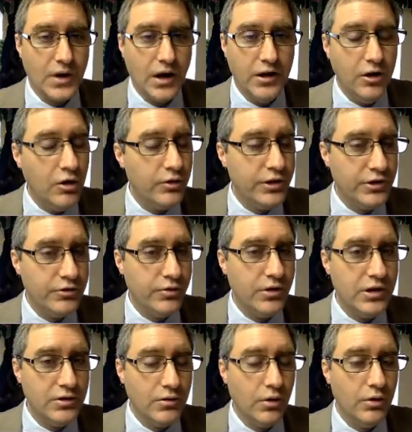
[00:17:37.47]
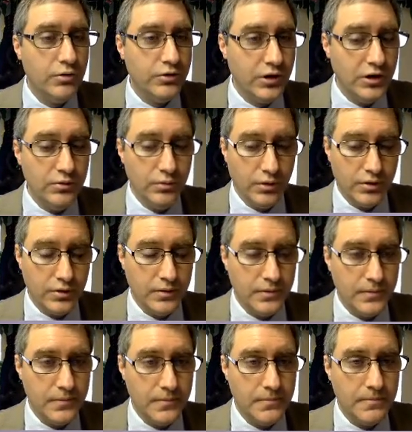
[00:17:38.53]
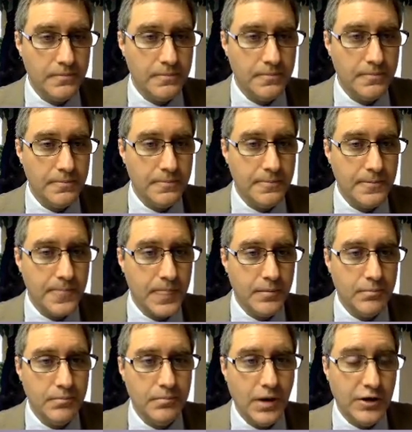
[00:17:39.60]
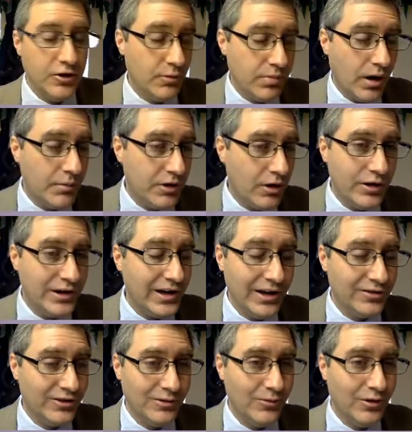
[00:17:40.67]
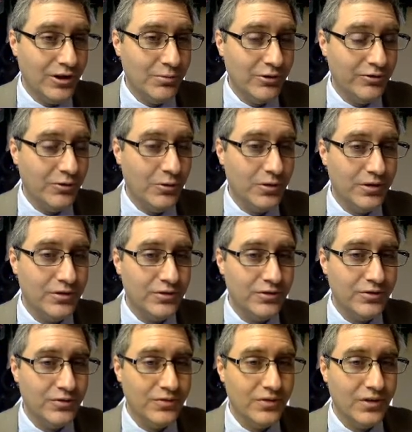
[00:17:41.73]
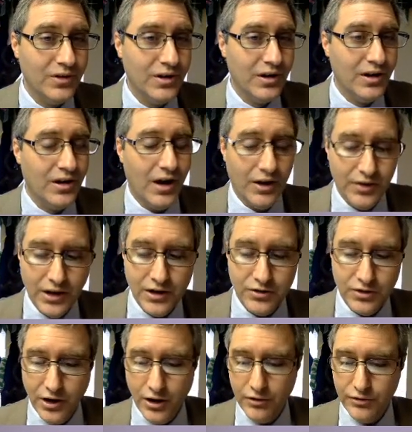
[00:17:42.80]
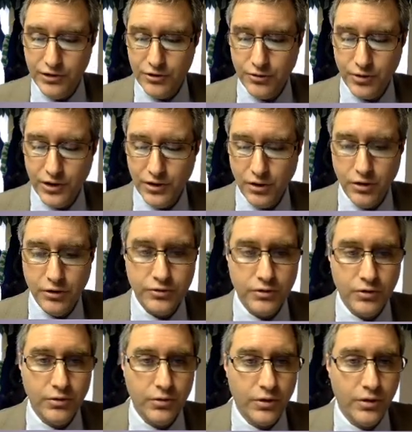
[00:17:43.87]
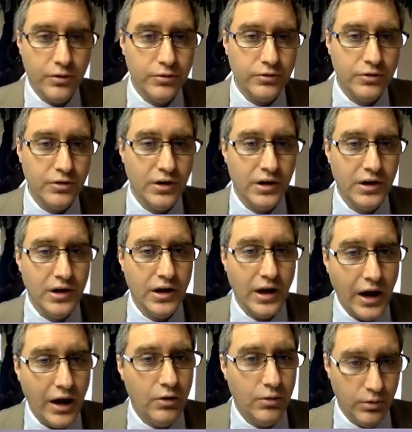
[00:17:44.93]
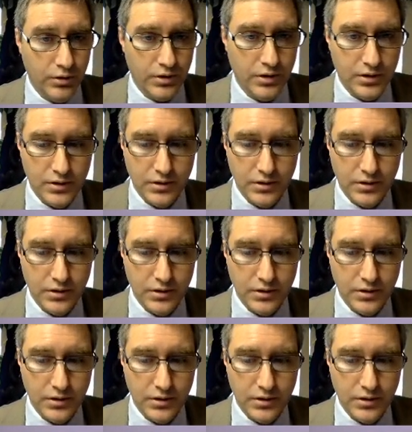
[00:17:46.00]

A healthy tree grows inward. And you're probably already guessing what number four is. And that is a healthy tree also grows outward.